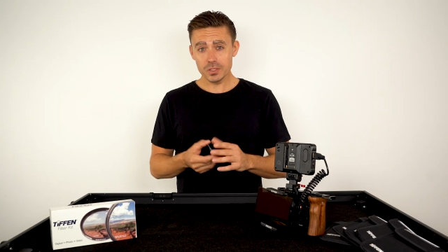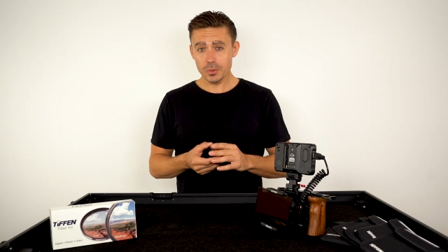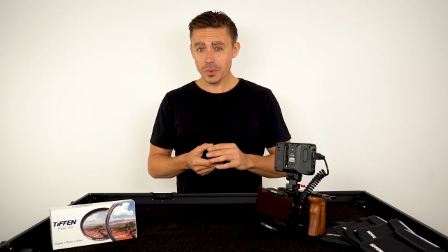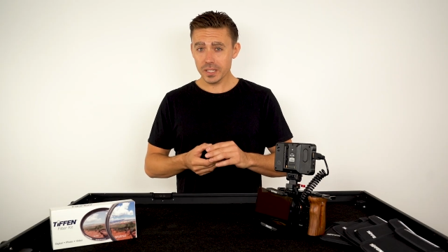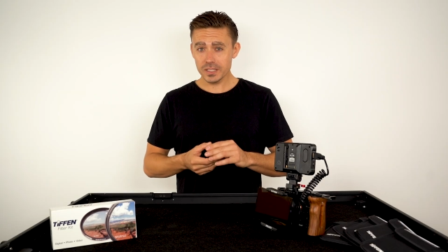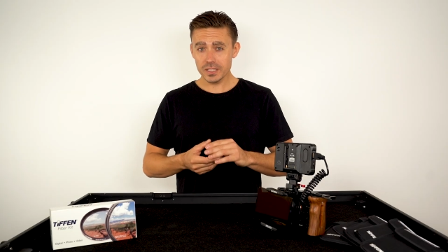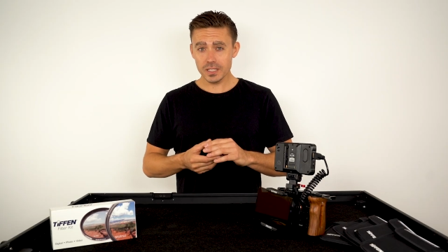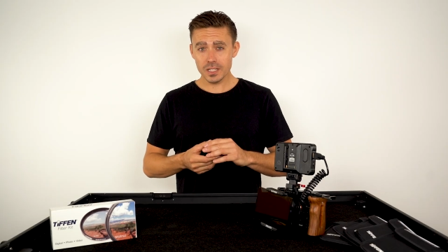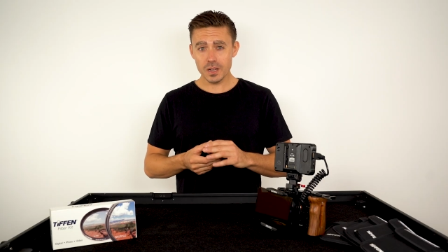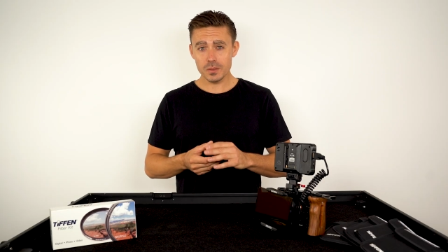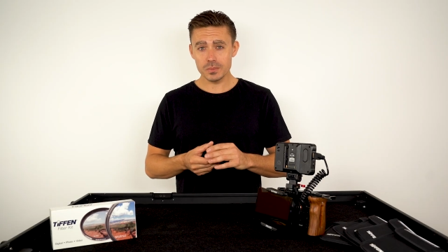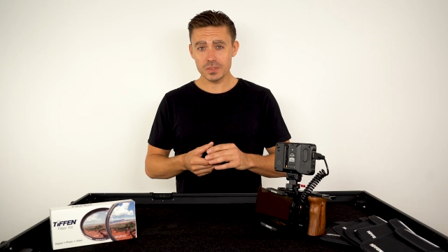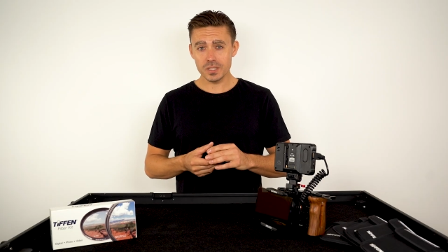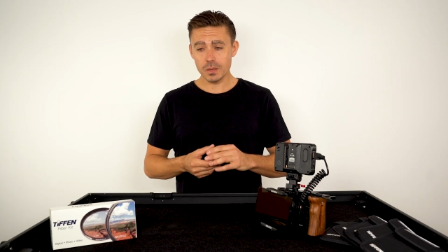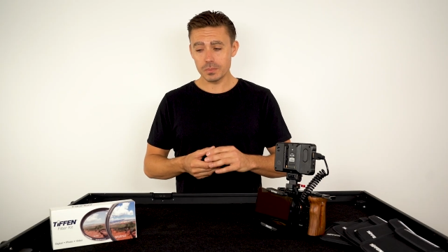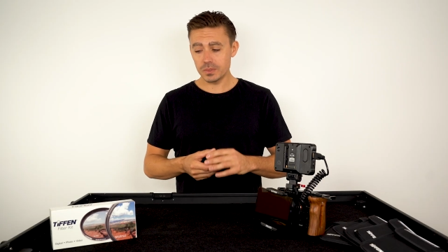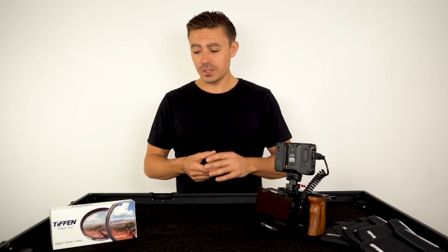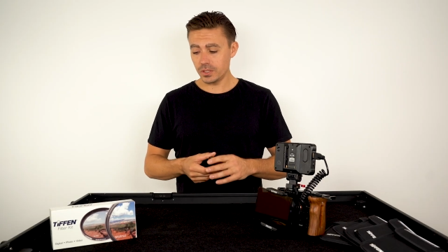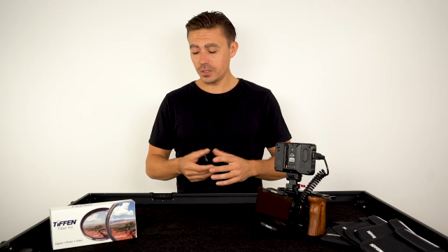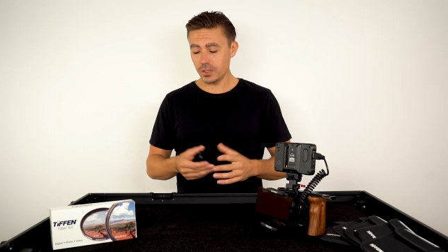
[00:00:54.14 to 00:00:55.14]
a director comes
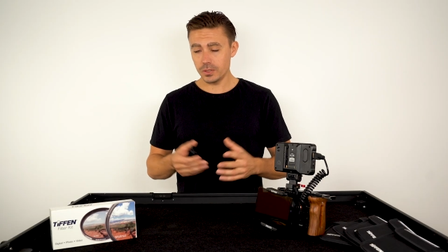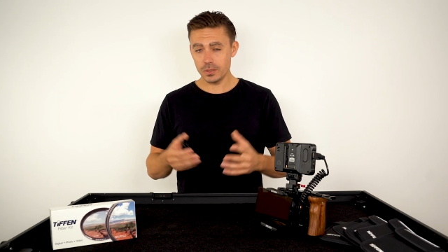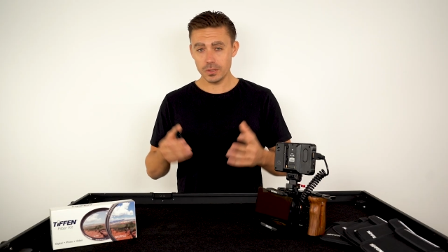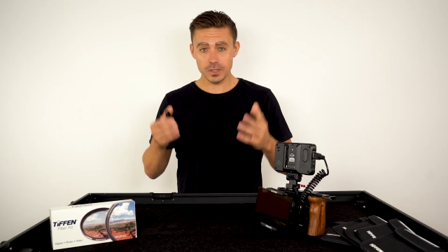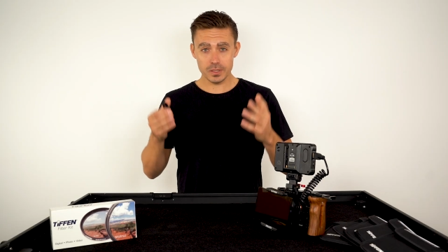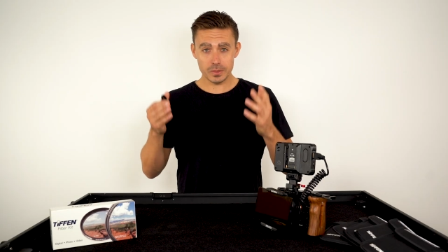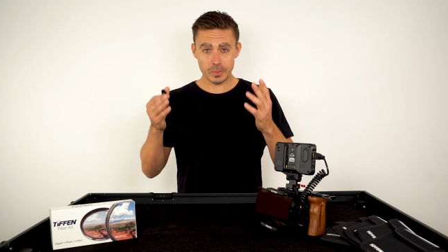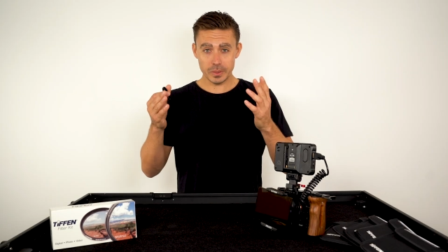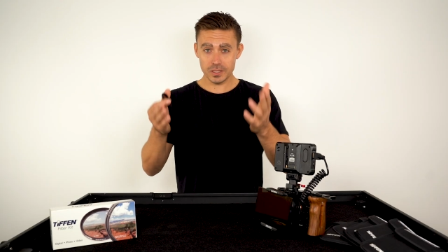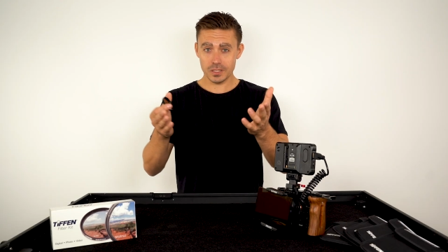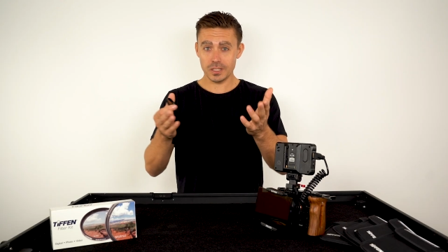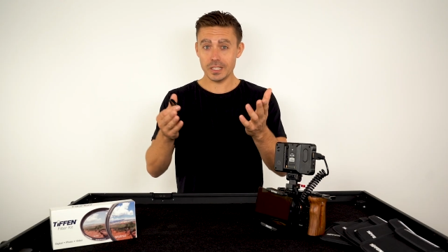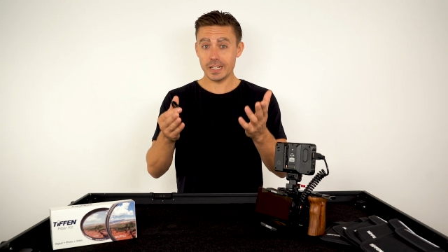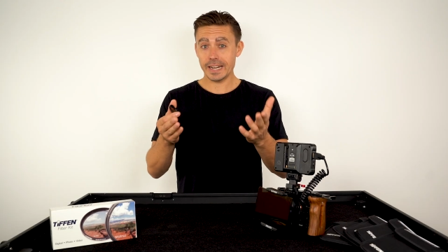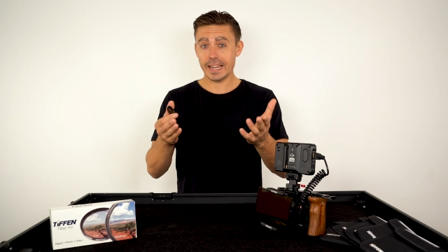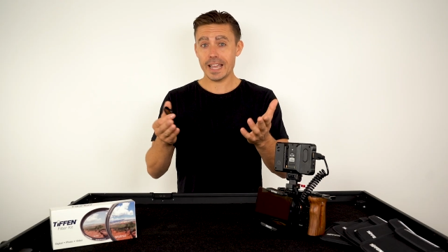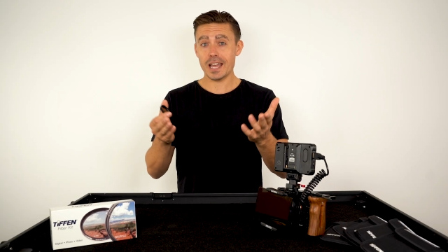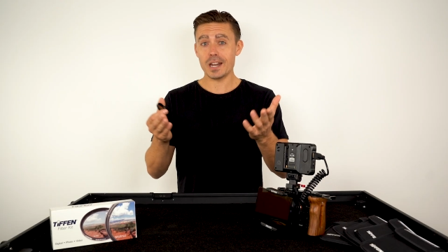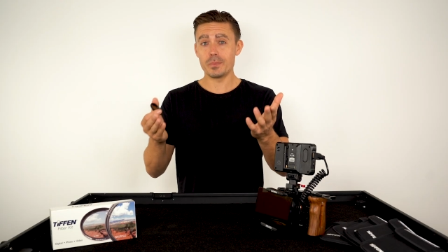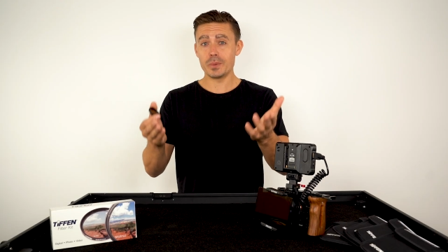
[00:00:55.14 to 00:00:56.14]
up to you, especially an
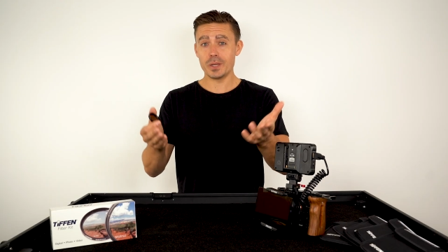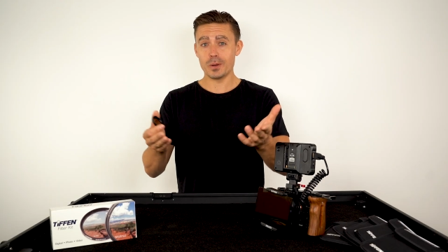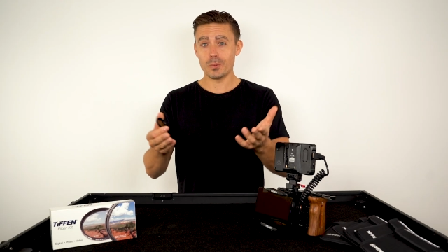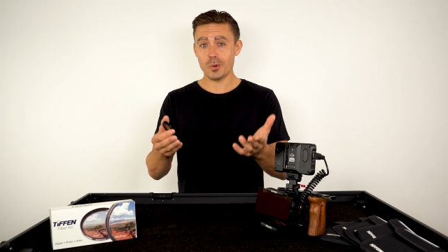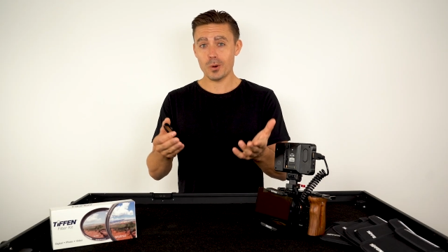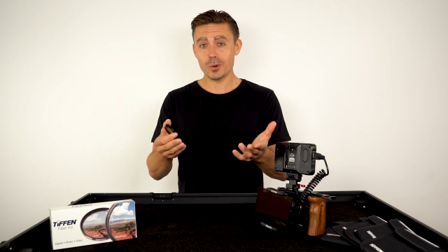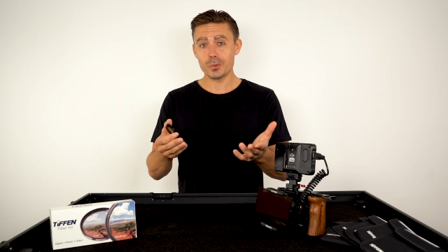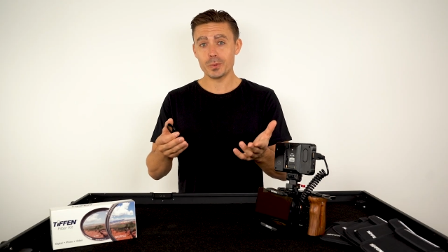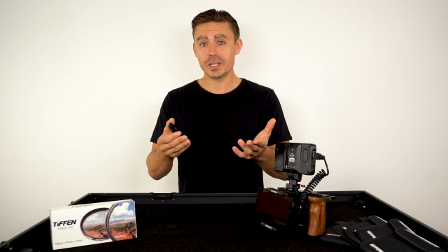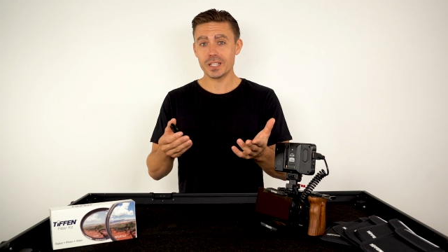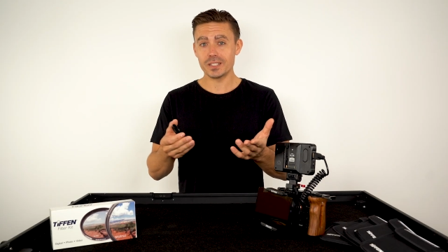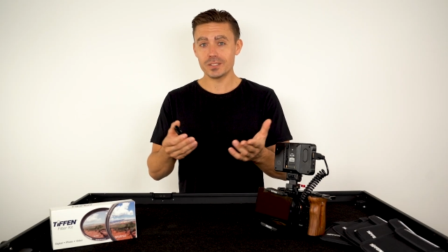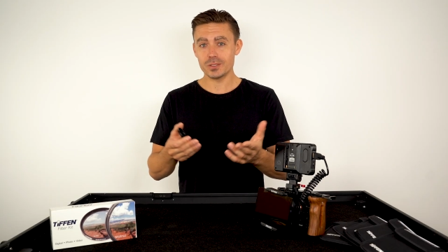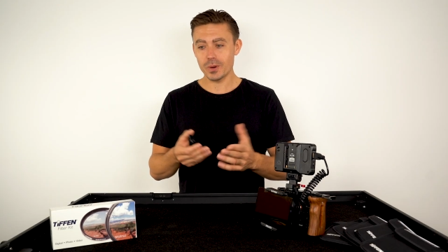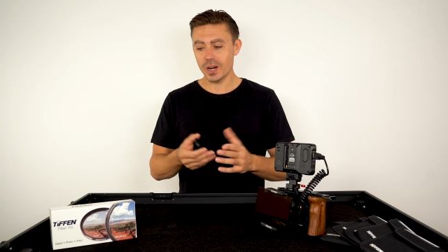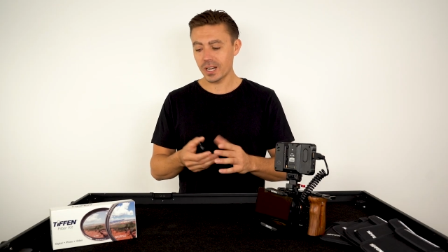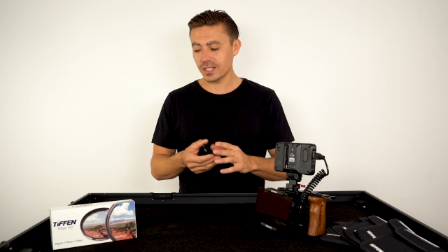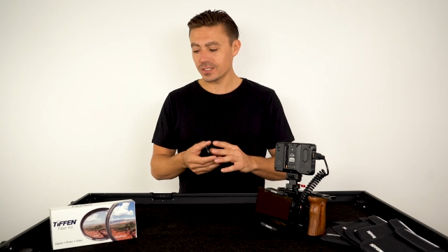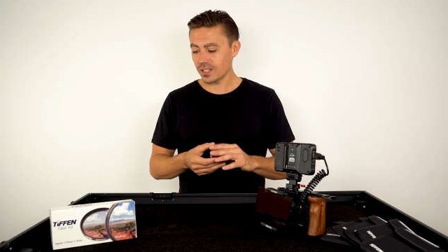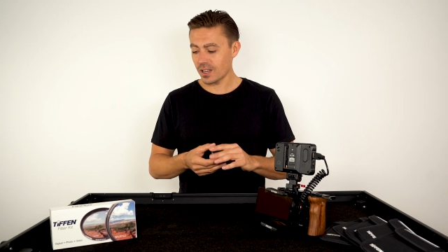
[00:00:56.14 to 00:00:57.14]
Academy Award-winning
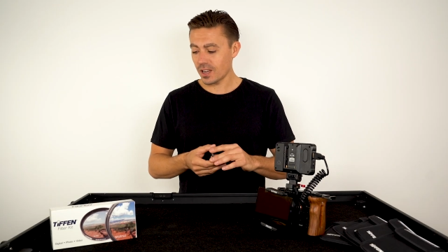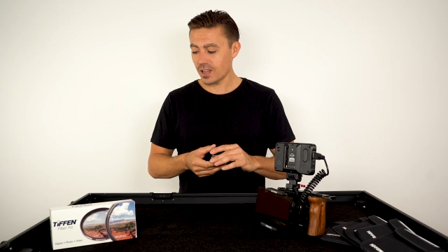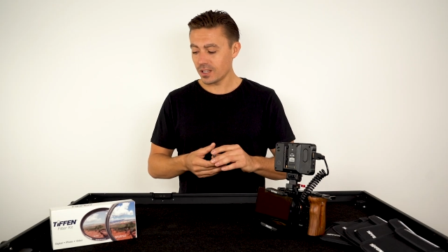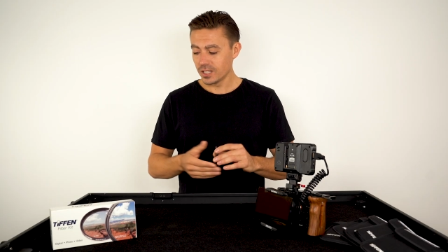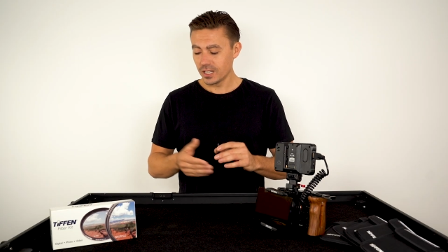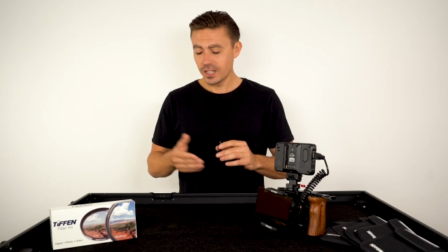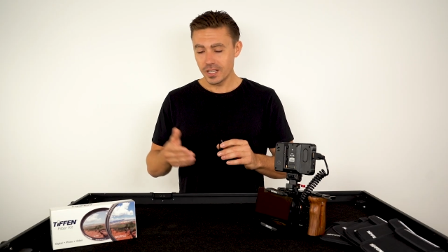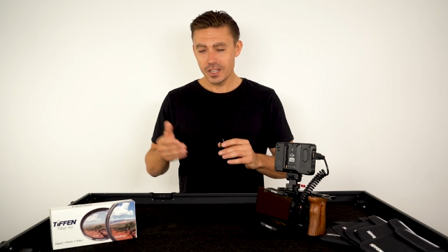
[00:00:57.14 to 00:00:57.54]
director,